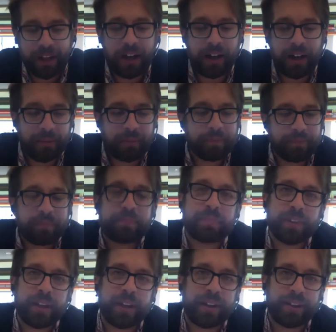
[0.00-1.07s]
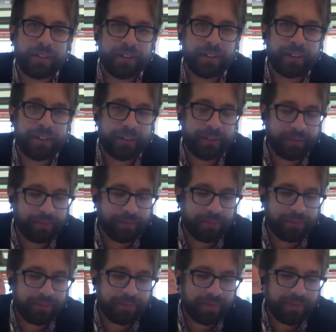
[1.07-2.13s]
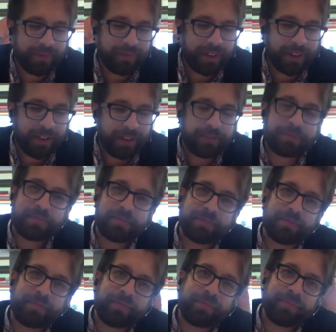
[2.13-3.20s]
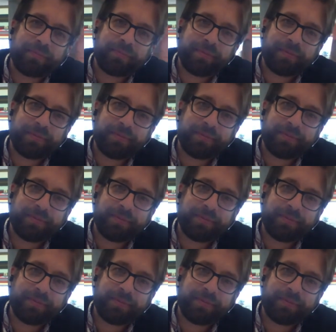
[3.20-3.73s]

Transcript: Right, exactly. So speaking of, let's